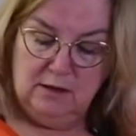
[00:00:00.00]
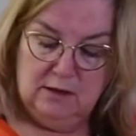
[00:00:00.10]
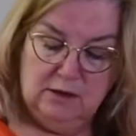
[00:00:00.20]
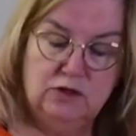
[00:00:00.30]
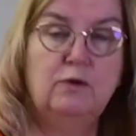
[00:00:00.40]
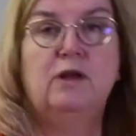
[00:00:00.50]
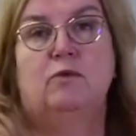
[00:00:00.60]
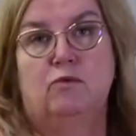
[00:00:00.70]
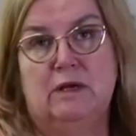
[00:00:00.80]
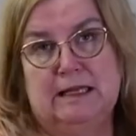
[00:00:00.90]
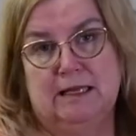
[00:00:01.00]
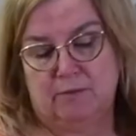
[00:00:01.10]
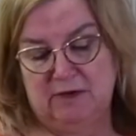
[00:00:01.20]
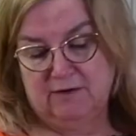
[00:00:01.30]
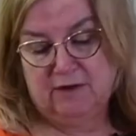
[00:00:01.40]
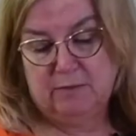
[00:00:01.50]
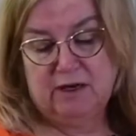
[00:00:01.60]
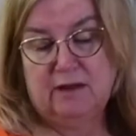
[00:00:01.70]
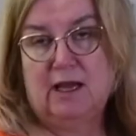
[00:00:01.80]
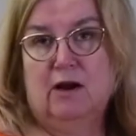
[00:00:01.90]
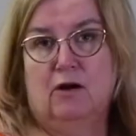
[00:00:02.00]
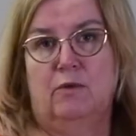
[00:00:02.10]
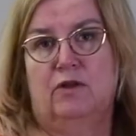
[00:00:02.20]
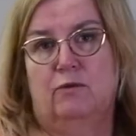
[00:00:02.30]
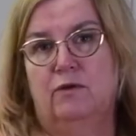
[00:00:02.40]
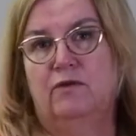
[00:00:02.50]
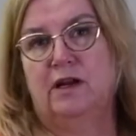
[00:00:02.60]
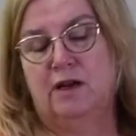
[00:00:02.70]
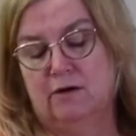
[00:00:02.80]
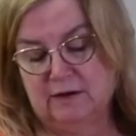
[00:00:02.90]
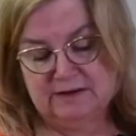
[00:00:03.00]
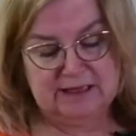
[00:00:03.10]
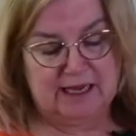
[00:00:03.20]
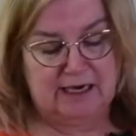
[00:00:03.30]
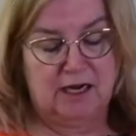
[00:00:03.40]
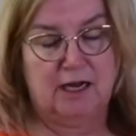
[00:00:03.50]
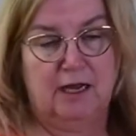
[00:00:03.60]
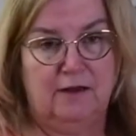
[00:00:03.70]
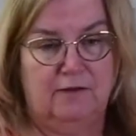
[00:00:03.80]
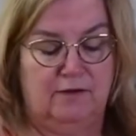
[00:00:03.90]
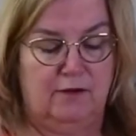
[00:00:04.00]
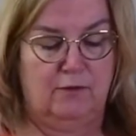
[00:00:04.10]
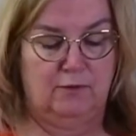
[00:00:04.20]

Tony would really like me to flip it in the air, but the roof in here isn't that high, so...